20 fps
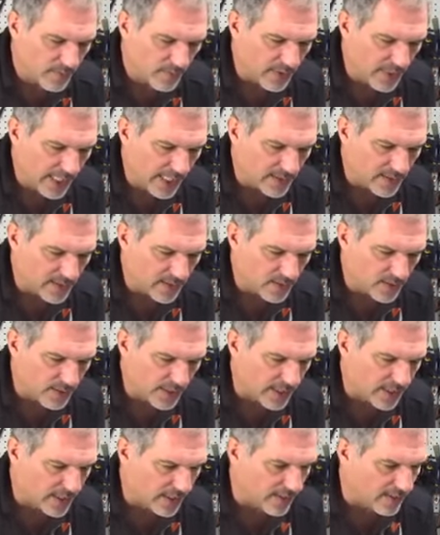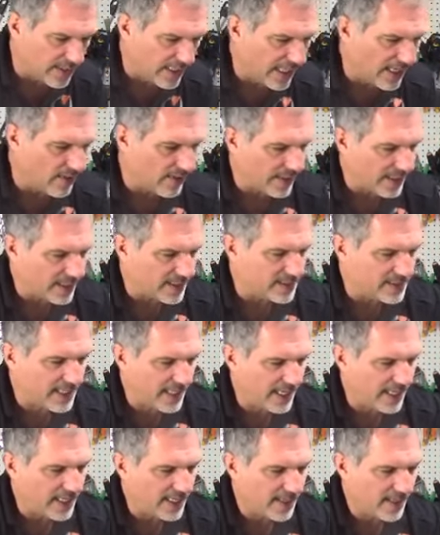that's the trick there. Now I can
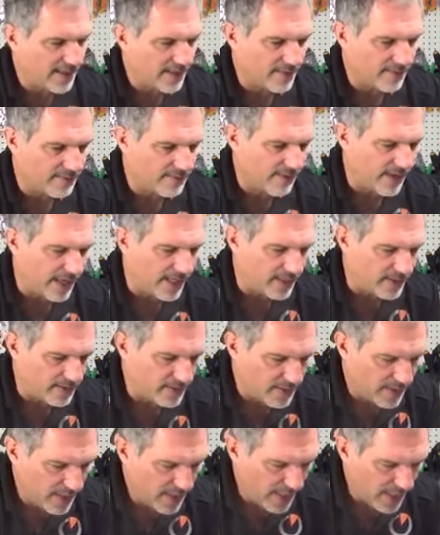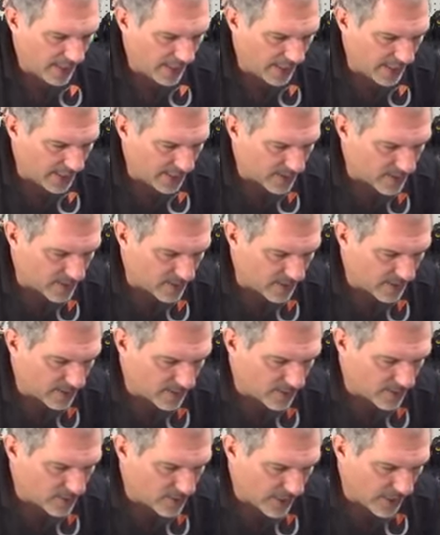take the file and I can start
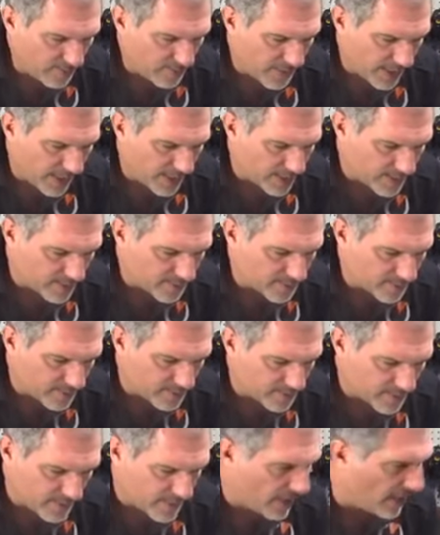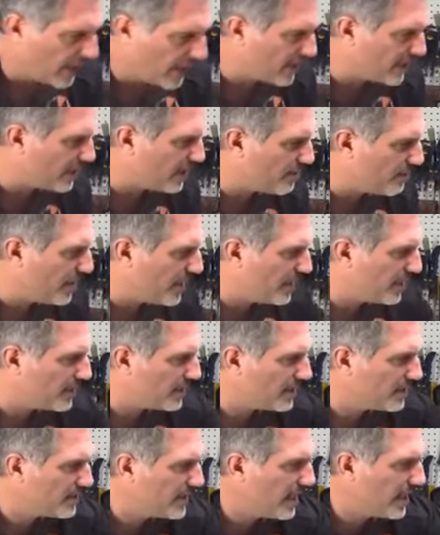to shape that. I could
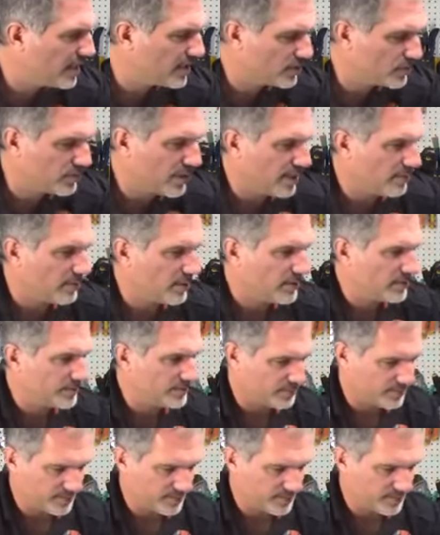immediately take a Dremel